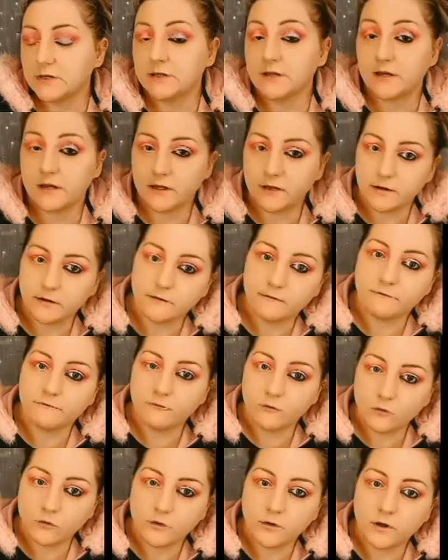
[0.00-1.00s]
like negative
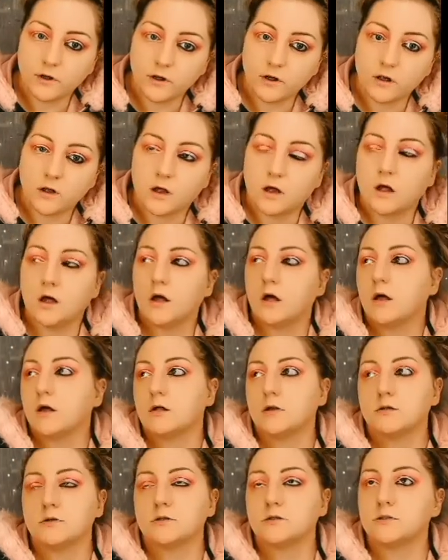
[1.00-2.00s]
40,
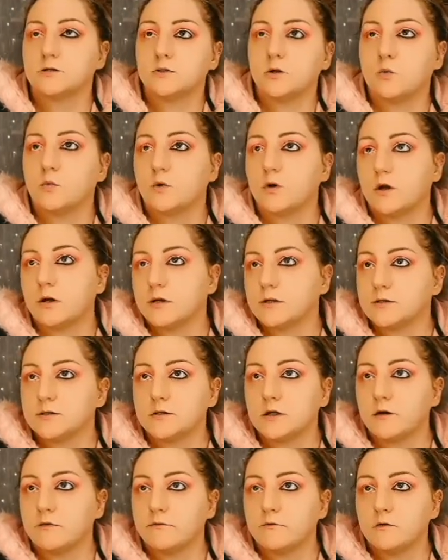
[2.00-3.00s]
snow and
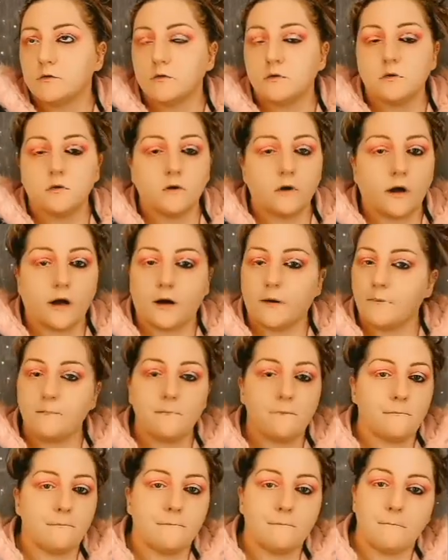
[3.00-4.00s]
ice covered.
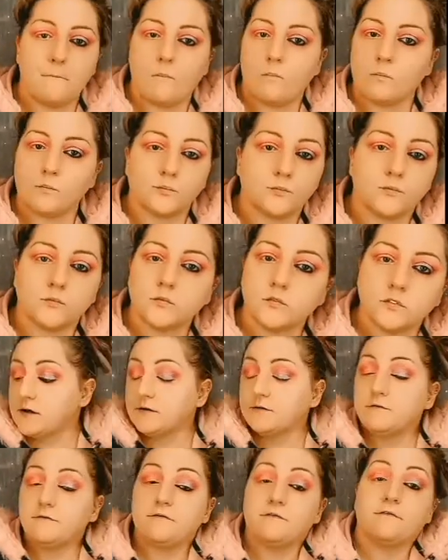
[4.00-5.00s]

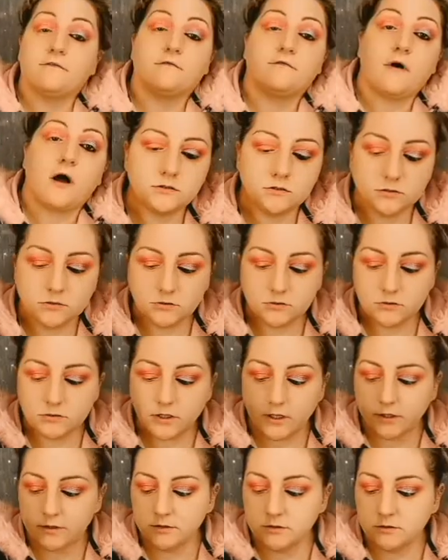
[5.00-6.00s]
If
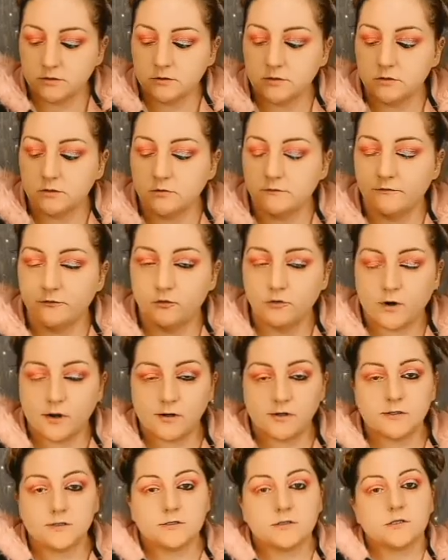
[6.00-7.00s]
any of you
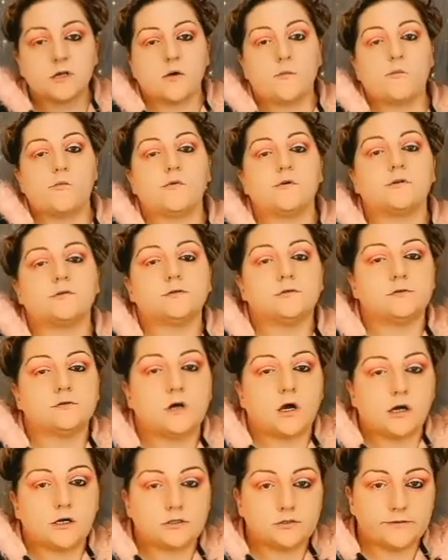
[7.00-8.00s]
guys
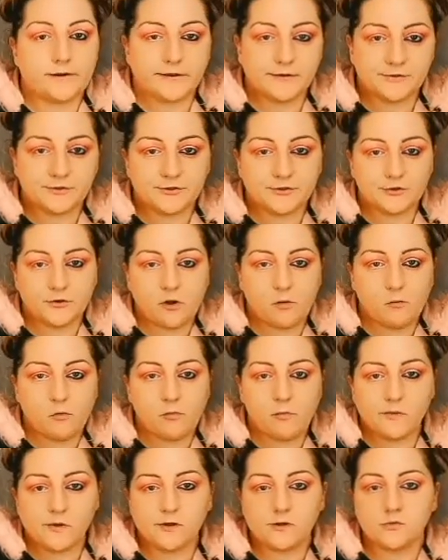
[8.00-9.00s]
were on Instagram
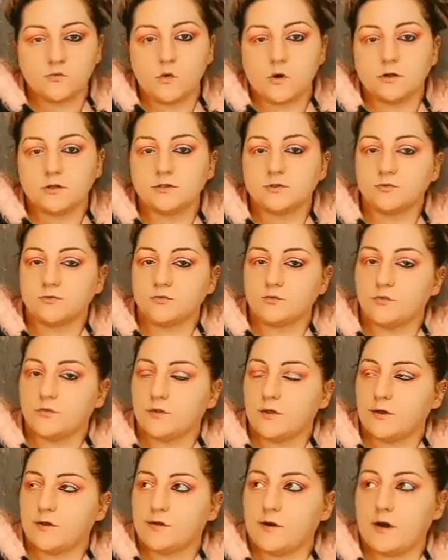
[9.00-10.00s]
with me, you also know
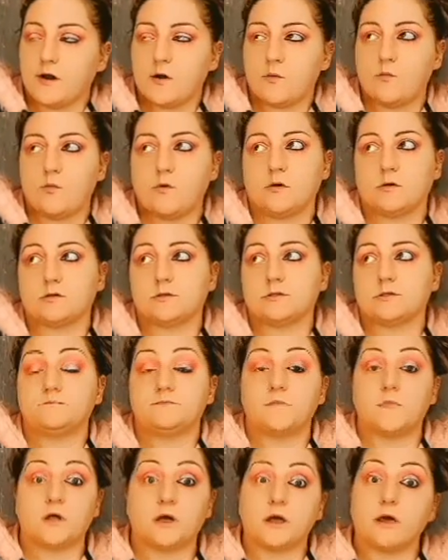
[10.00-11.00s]
that I was
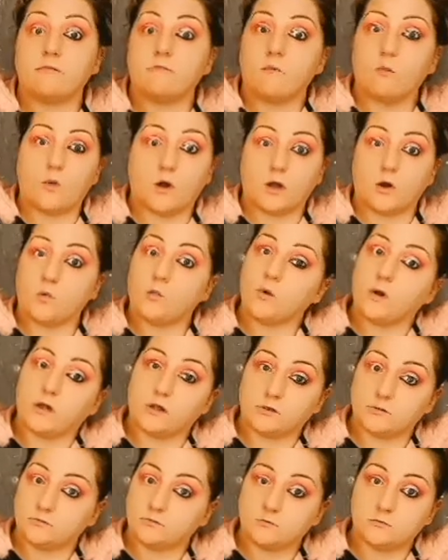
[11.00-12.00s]
the giveaway
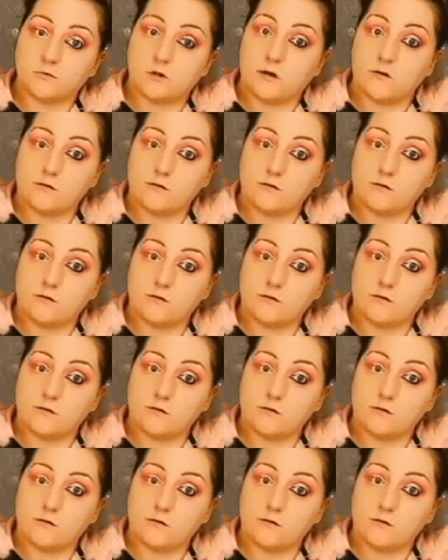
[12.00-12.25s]
queen